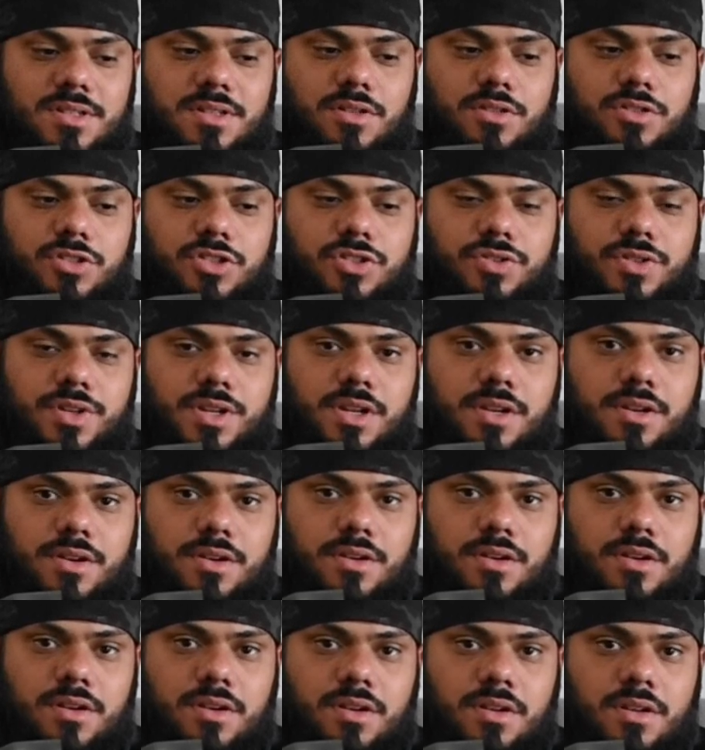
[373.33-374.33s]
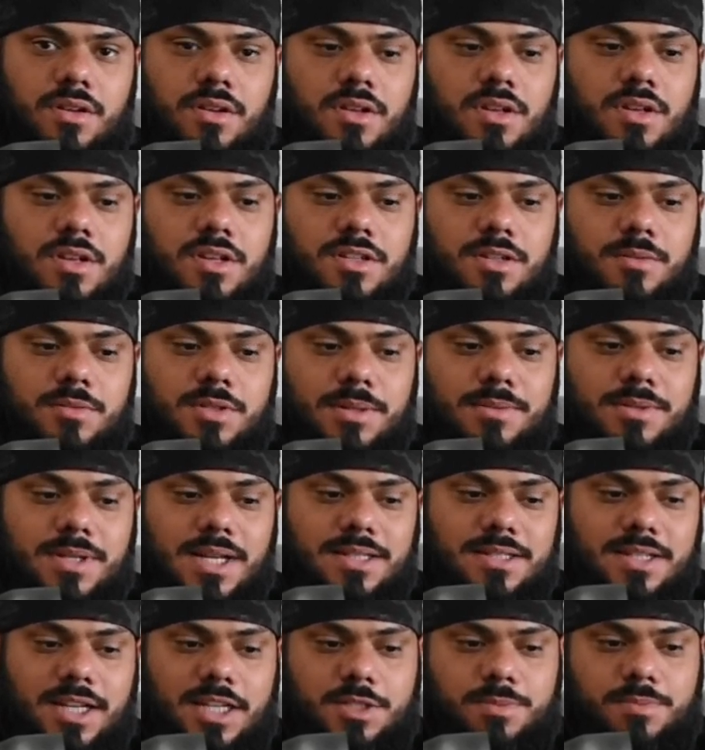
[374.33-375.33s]
this little string here. Sometimes I
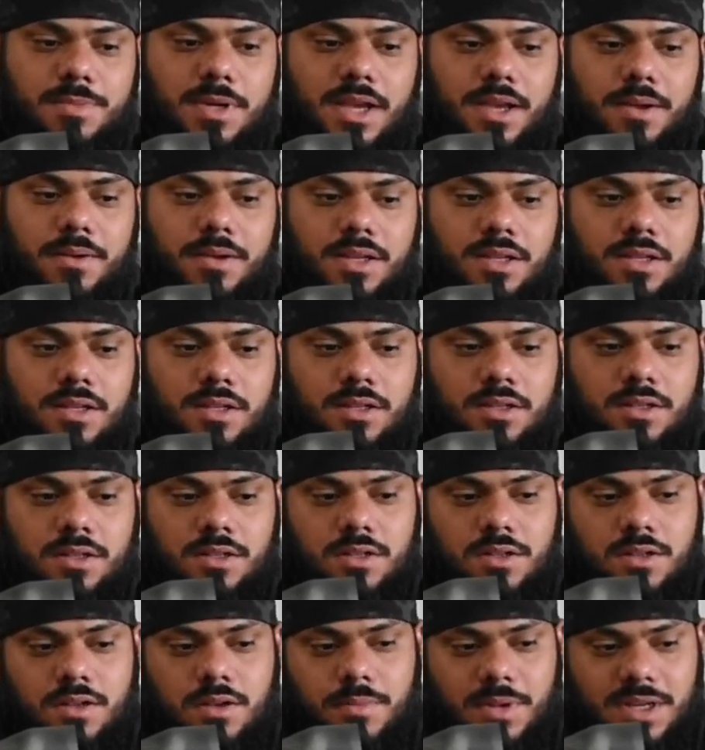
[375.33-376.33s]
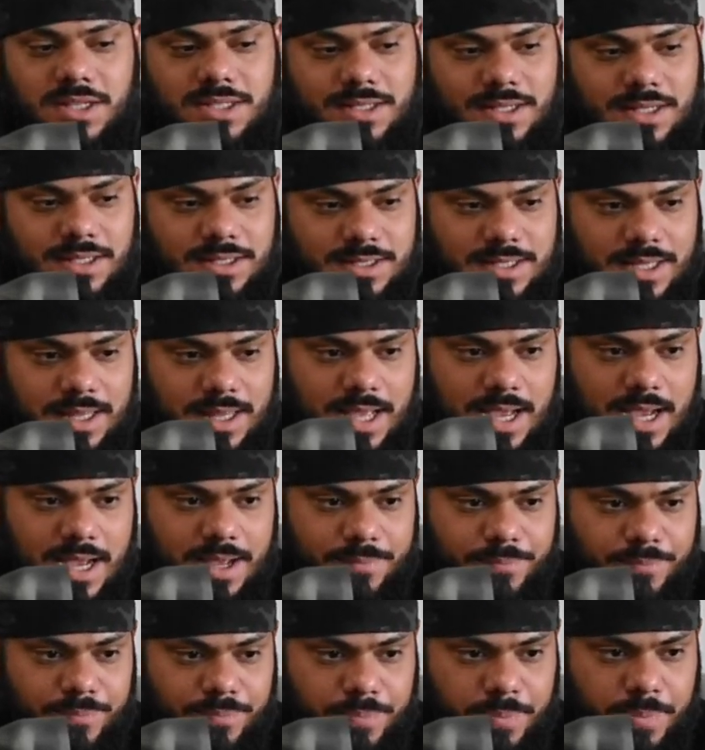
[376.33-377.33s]
attach my sling to
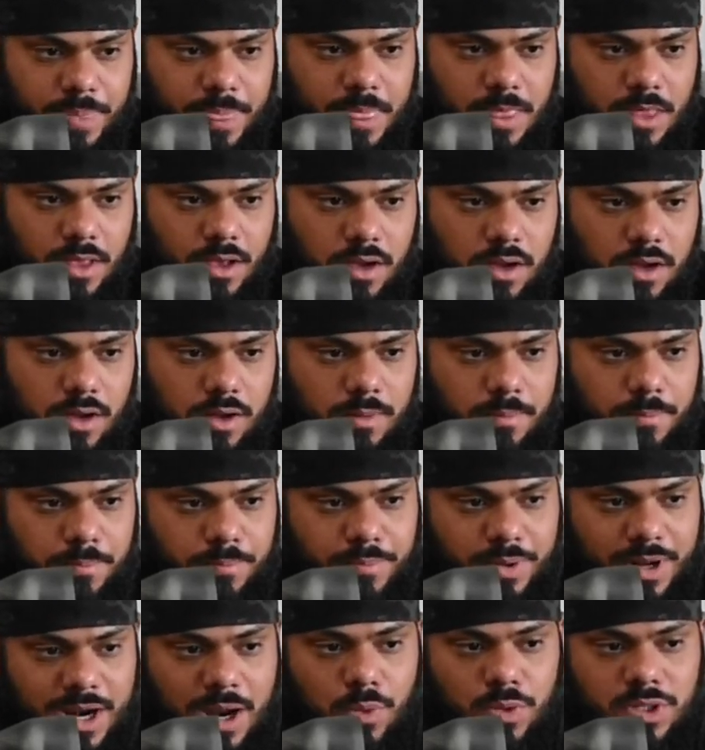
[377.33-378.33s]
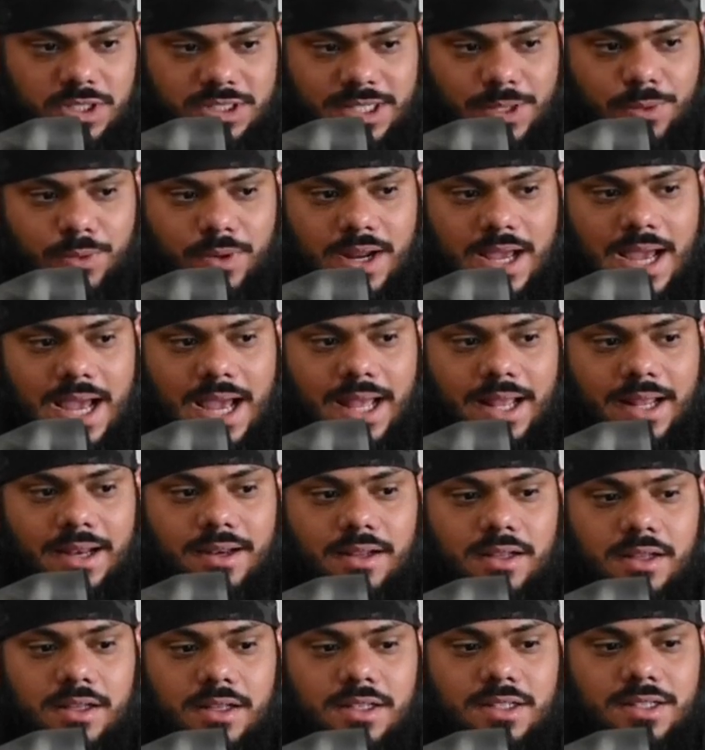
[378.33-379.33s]
that. But I wish they would have
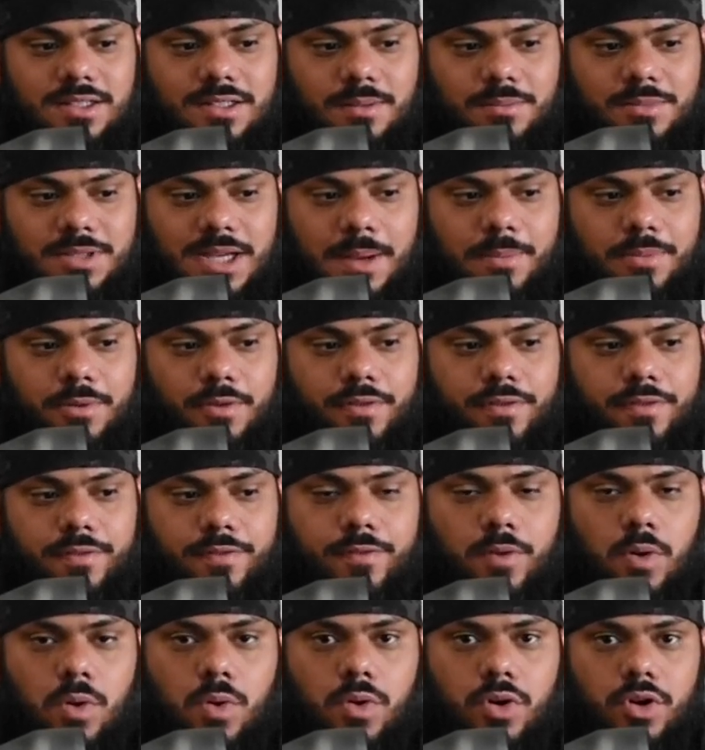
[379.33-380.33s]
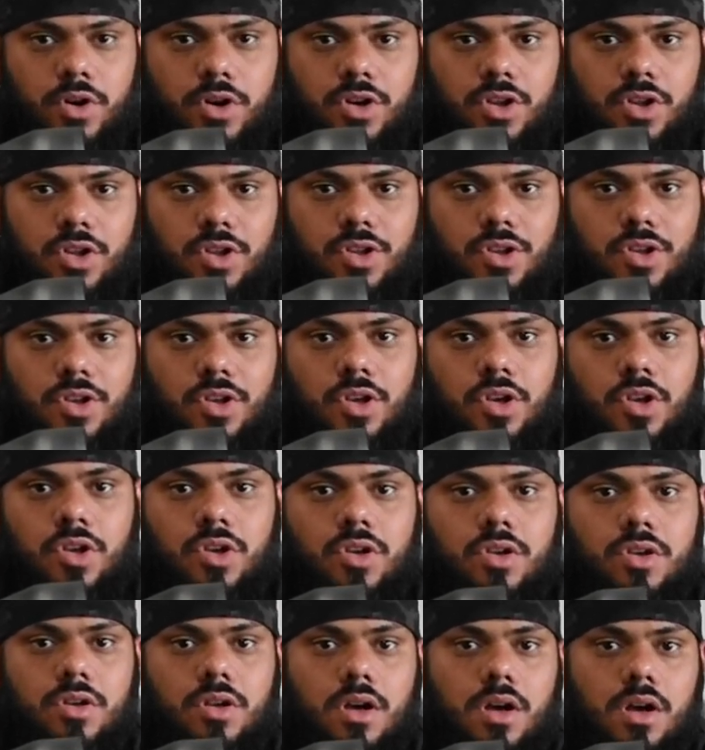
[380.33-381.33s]
had some type of forward
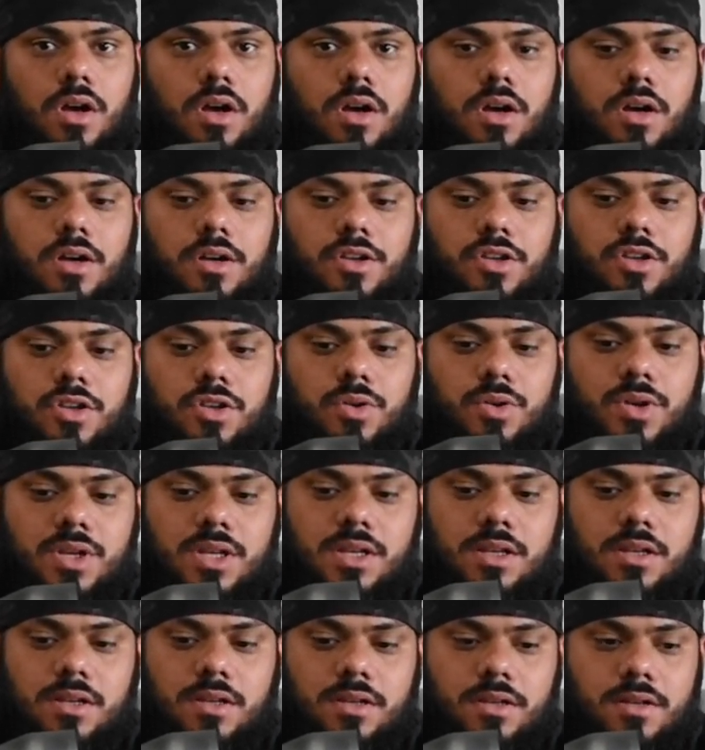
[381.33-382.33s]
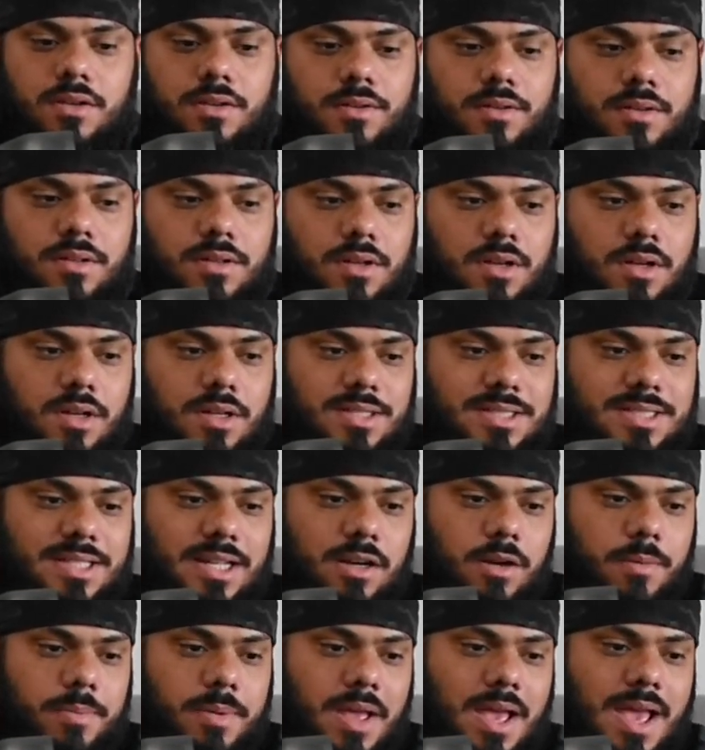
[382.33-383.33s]
QD
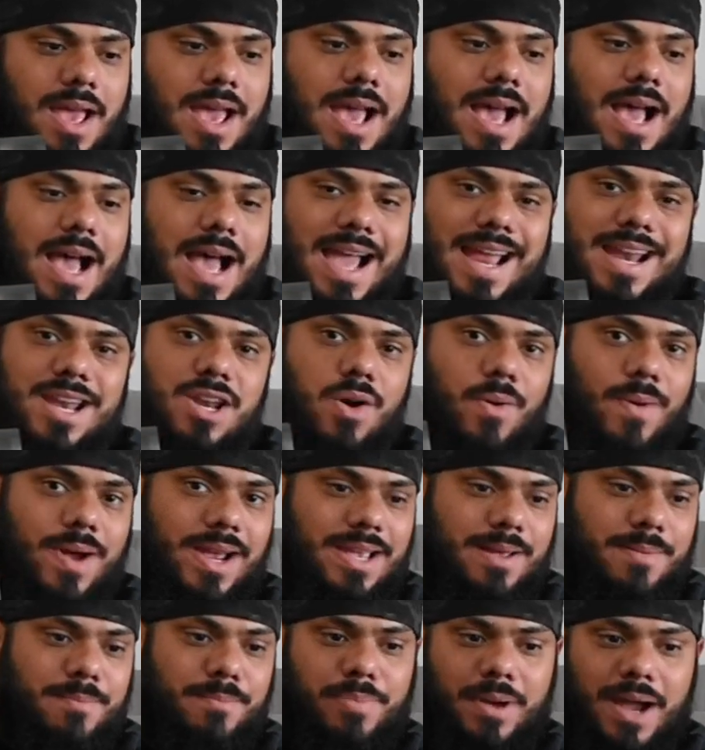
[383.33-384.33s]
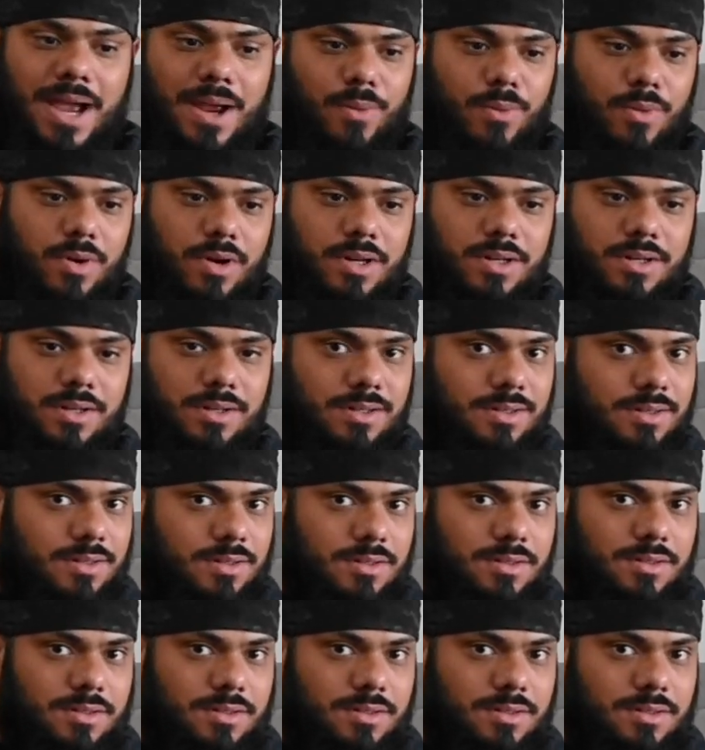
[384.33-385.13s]
setup. I know I can buy one